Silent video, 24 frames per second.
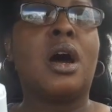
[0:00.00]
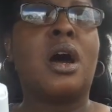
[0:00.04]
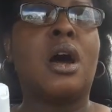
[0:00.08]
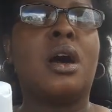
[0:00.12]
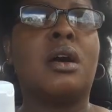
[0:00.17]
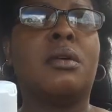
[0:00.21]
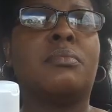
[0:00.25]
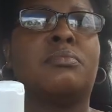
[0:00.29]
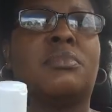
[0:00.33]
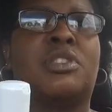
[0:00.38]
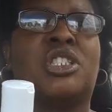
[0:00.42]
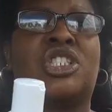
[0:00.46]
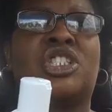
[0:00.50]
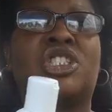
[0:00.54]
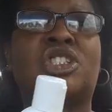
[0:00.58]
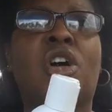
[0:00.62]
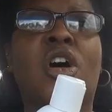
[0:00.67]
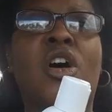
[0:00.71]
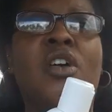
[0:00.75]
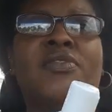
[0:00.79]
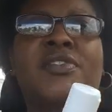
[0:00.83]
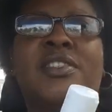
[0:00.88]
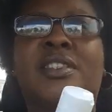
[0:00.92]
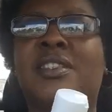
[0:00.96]
Um,
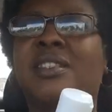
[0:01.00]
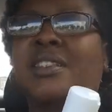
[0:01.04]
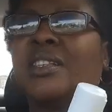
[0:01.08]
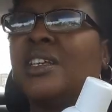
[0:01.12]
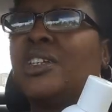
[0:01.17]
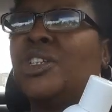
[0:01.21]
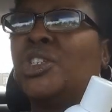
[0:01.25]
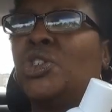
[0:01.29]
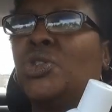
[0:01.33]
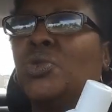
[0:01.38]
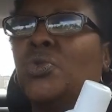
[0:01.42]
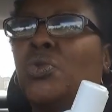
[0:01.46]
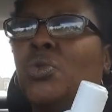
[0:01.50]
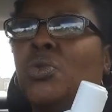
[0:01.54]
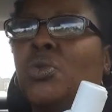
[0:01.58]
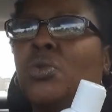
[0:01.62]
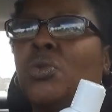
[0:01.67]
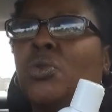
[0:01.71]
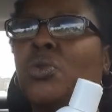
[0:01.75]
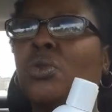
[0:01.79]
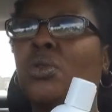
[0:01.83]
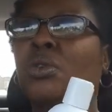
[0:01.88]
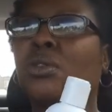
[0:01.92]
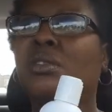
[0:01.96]
soft
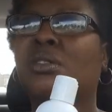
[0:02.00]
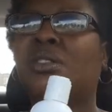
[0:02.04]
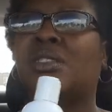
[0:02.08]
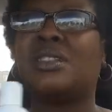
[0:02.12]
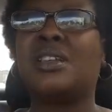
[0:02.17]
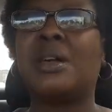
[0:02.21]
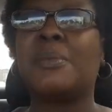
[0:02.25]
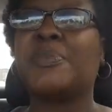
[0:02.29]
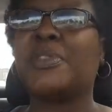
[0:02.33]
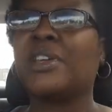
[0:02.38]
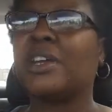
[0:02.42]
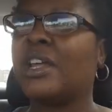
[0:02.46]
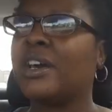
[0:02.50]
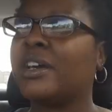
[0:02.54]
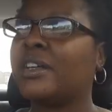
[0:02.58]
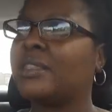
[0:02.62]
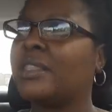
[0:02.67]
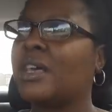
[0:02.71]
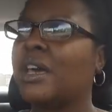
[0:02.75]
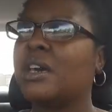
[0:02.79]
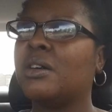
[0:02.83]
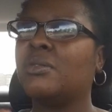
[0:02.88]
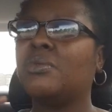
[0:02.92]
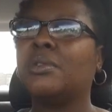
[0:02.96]
Sensual or something
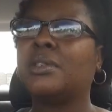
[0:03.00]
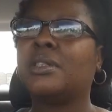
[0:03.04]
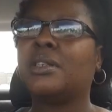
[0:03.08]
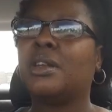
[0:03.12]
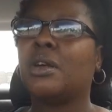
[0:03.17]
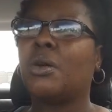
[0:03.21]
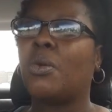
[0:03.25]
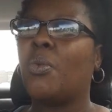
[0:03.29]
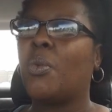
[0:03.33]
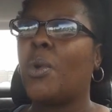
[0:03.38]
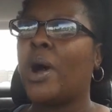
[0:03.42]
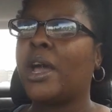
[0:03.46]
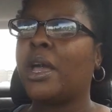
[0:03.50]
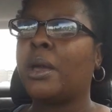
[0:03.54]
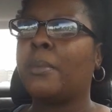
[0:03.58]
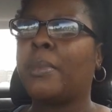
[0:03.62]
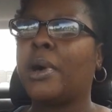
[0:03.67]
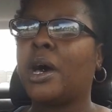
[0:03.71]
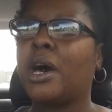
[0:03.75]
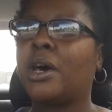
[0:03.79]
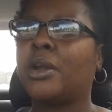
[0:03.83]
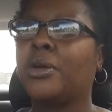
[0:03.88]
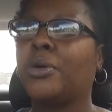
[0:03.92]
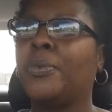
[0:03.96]
like that. It was in a
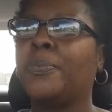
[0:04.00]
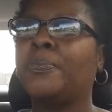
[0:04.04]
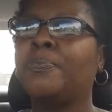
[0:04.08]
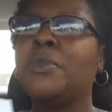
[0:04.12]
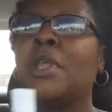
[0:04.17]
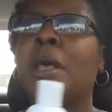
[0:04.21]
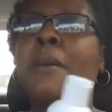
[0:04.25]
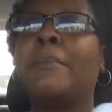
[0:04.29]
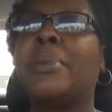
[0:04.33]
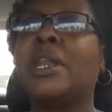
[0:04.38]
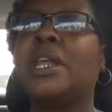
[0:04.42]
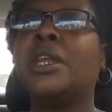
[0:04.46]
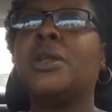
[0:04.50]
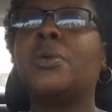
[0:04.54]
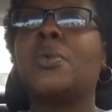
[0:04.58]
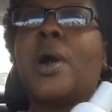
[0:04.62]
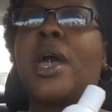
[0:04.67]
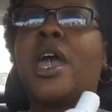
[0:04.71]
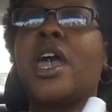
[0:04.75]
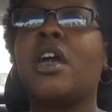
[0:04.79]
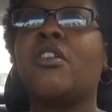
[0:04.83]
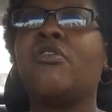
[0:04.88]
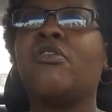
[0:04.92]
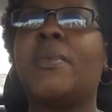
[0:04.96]
white bottle. But
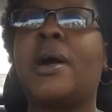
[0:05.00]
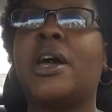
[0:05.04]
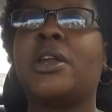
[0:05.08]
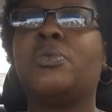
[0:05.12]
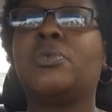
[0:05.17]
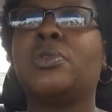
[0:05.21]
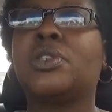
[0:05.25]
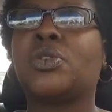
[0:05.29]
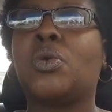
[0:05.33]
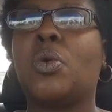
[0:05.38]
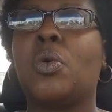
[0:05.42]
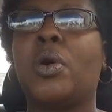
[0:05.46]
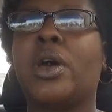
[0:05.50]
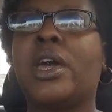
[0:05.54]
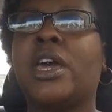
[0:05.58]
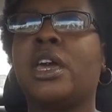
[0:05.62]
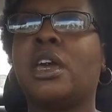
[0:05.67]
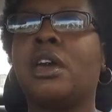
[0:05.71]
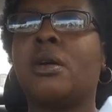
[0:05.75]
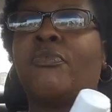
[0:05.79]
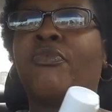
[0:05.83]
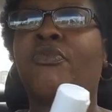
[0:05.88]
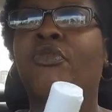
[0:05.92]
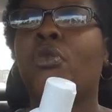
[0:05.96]
anyway, everybody was going
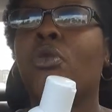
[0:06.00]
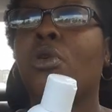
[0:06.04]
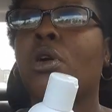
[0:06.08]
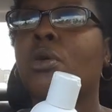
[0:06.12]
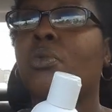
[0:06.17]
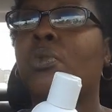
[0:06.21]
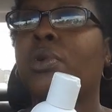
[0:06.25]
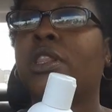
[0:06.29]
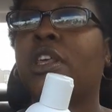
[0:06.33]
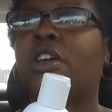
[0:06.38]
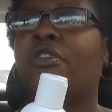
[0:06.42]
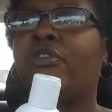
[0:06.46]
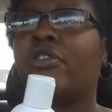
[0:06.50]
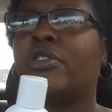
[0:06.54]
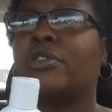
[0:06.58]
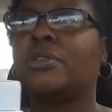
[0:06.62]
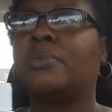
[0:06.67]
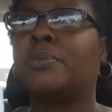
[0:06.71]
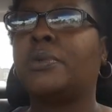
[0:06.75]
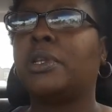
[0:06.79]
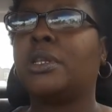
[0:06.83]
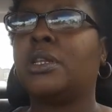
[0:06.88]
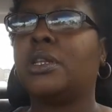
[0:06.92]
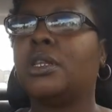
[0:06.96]
ham for it when they
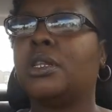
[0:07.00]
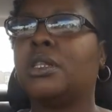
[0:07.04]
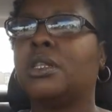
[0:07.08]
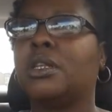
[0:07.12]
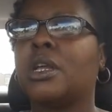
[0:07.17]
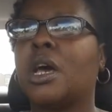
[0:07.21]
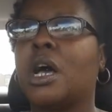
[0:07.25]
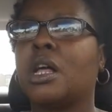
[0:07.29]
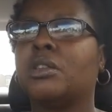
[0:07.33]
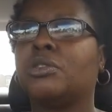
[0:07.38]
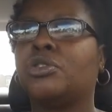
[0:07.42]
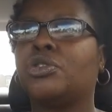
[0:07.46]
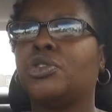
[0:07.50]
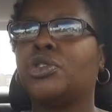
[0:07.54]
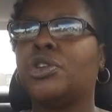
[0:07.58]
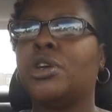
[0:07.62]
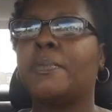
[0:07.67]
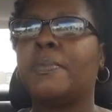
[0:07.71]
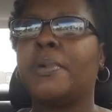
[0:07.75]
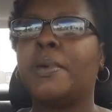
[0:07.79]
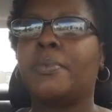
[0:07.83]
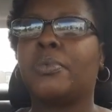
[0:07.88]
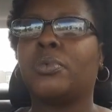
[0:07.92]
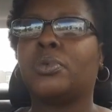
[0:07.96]
first put it in the Dollar
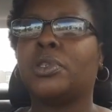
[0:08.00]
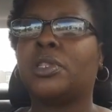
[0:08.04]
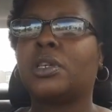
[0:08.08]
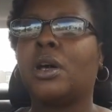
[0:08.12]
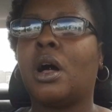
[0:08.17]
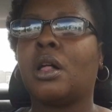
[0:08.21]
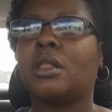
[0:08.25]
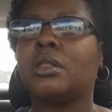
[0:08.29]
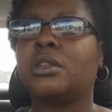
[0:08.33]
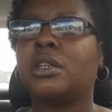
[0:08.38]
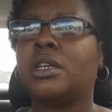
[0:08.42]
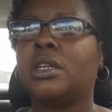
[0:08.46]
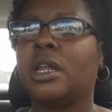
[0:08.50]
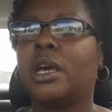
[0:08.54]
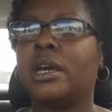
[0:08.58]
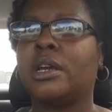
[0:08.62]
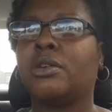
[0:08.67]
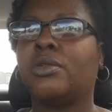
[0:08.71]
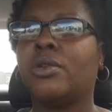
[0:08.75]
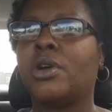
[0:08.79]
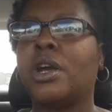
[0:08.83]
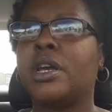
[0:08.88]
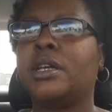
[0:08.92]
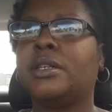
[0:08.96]
Tree and people was hauling it
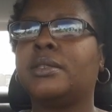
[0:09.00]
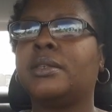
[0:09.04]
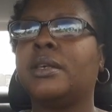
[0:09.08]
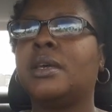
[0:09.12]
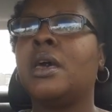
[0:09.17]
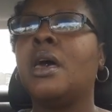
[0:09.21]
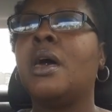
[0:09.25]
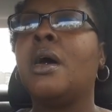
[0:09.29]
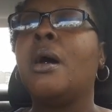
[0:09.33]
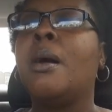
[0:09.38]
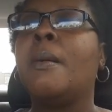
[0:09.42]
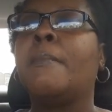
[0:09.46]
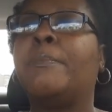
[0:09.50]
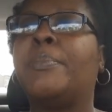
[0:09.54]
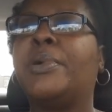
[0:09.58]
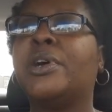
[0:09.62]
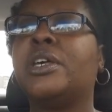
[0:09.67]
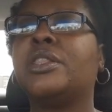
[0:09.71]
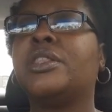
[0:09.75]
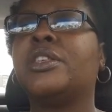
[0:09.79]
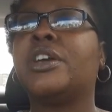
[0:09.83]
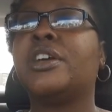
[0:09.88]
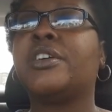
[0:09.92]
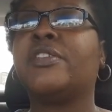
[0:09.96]
like crazy.
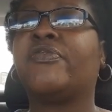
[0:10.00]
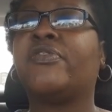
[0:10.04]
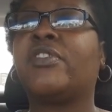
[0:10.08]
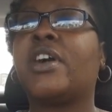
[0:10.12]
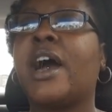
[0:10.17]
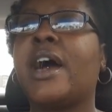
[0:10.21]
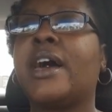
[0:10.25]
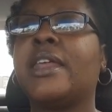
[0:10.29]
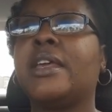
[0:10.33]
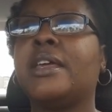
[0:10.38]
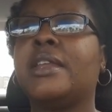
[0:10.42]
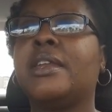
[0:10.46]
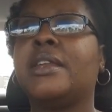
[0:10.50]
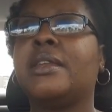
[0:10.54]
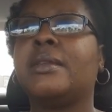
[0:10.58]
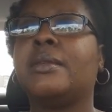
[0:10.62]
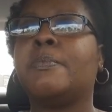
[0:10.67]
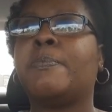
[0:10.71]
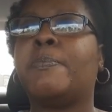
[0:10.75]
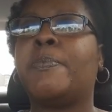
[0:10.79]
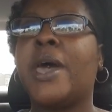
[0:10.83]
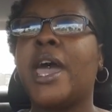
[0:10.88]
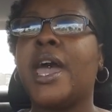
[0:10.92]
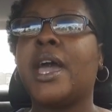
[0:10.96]
But they've got it
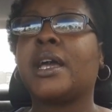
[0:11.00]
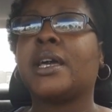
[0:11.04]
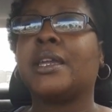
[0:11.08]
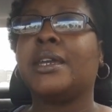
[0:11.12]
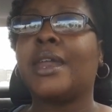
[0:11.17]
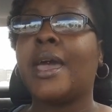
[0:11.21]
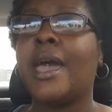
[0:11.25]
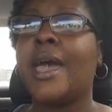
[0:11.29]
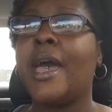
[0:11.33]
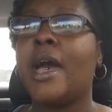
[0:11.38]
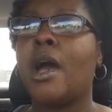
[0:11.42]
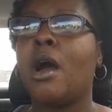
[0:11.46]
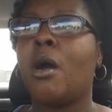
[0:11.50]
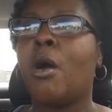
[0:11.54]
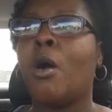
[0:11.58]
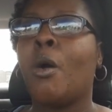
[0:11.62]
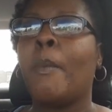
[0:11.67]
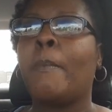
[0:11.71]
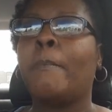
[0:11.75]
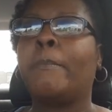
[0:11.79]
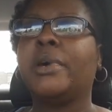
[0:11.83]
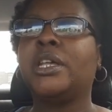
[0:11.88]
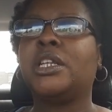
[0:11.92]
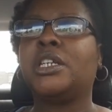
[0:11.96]
back
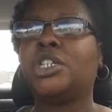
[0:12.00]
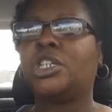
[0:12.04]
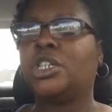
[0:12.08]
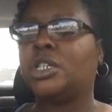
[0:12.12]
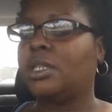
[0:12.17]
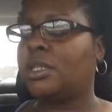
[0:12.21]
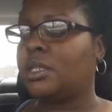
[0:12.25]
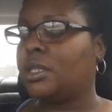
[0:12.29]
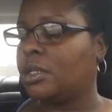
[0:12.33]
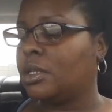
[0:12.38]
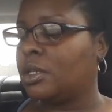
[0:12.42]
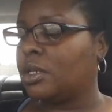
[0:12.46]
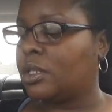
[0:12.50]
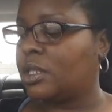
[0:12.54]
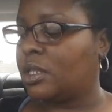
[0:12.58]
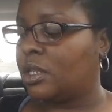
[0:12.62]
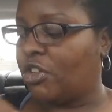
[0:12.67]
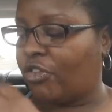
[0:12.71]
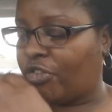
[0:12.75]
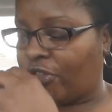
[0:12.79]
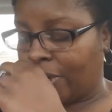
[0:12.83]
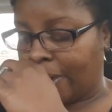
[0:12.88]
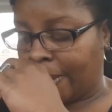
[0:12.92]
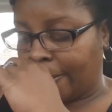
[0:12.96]
now, but it just looks
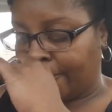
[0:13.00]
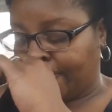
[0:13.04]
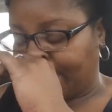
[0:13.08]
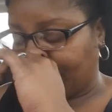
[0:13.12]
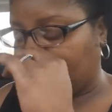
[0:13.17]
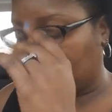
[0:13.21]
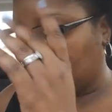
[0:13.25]
different.